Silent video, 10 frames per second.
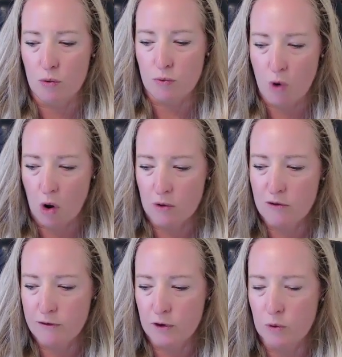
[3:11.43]

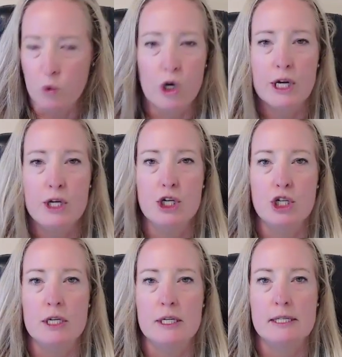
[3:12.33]
wrongful work
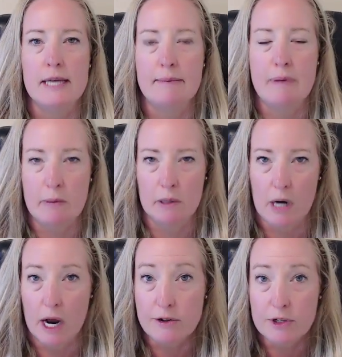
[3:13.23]
conditions that people are
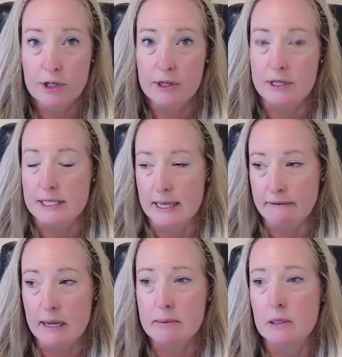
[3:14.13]
under and slave
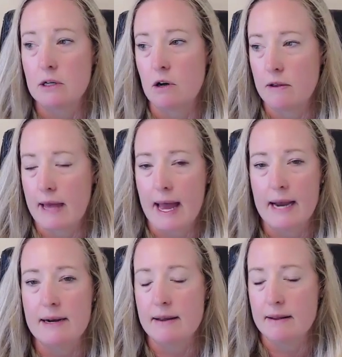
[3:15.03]
labor and all
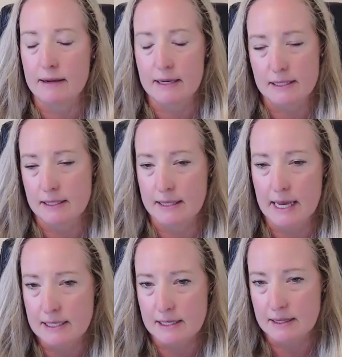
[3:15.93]
that, because
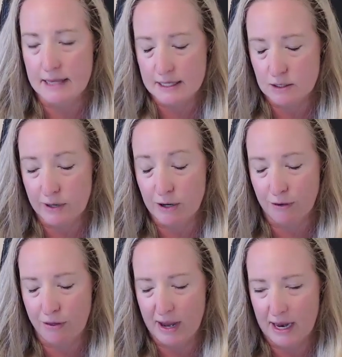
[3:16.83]
that's a real
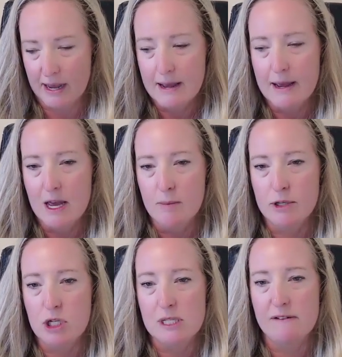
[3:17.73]
thing. But
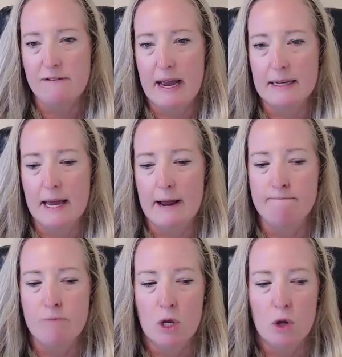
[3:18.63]
just the fact
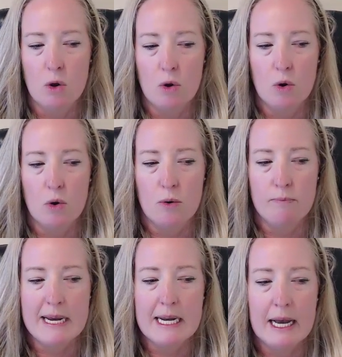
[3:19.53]
that
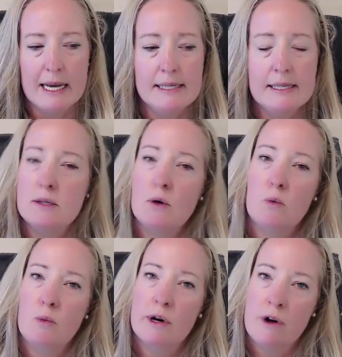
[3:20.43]
because
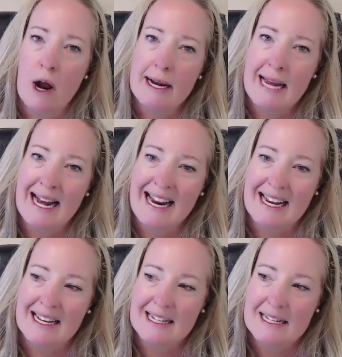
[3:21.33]
we're not
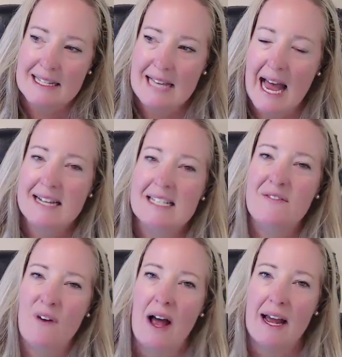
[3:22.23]
getting
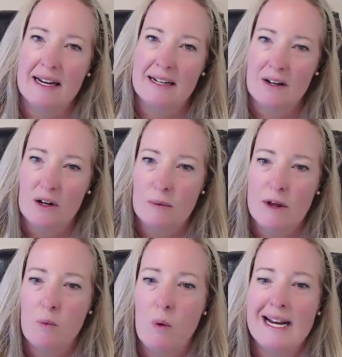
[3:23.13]
satisfied
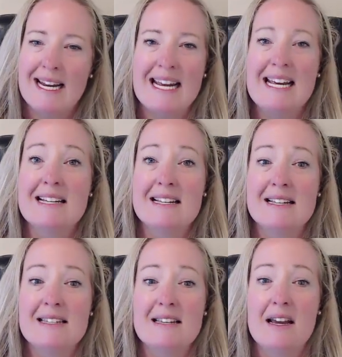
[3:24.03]
with what it
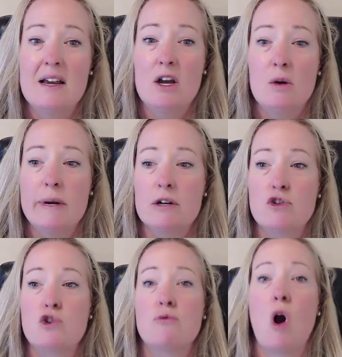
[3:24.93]
is, we are
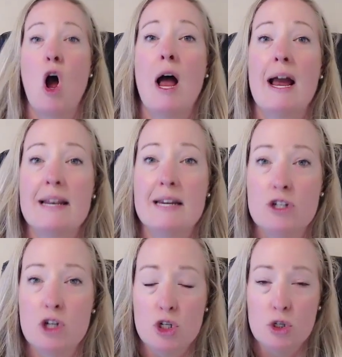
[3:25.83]
drawn
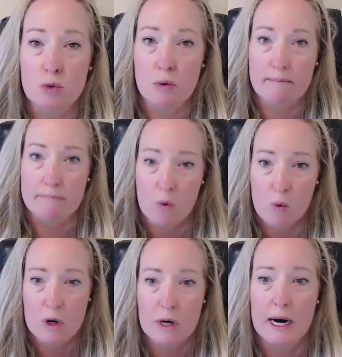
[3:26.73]
to do
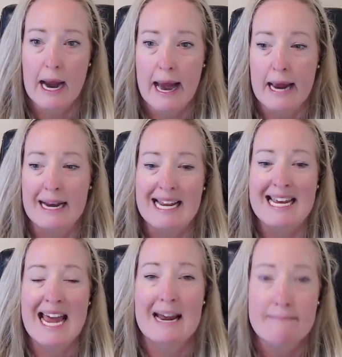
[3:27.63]
more and
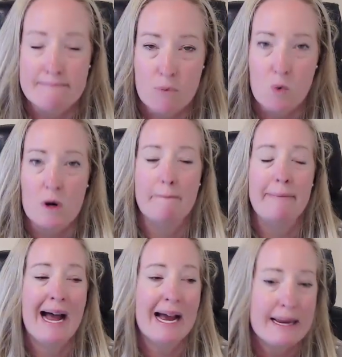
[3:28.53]
get more,
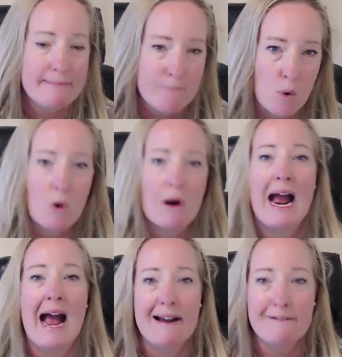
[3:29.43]
buy more,
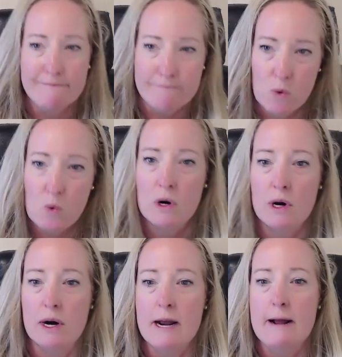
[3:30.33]
have
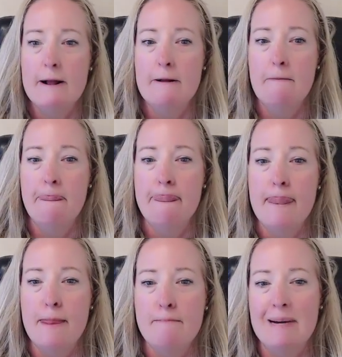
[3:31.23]
more,
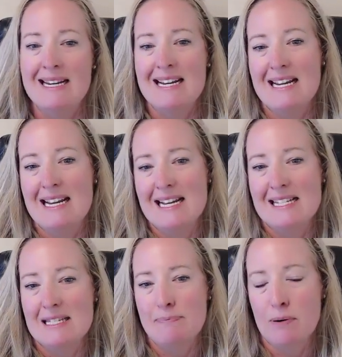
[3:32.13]
but
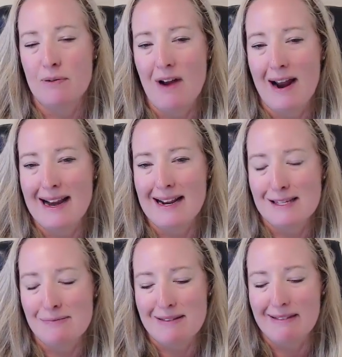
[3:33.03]
it's providing
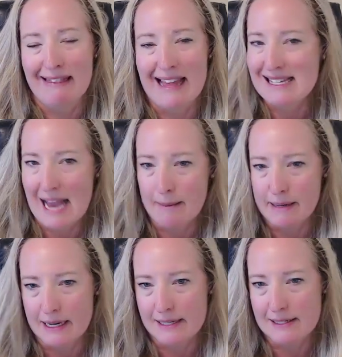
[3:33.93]
us with less
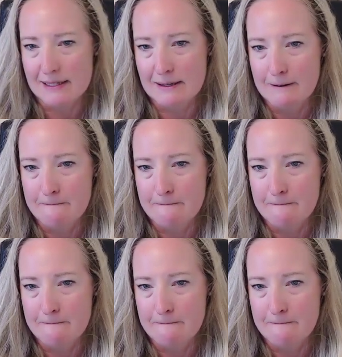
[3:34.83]
happiness,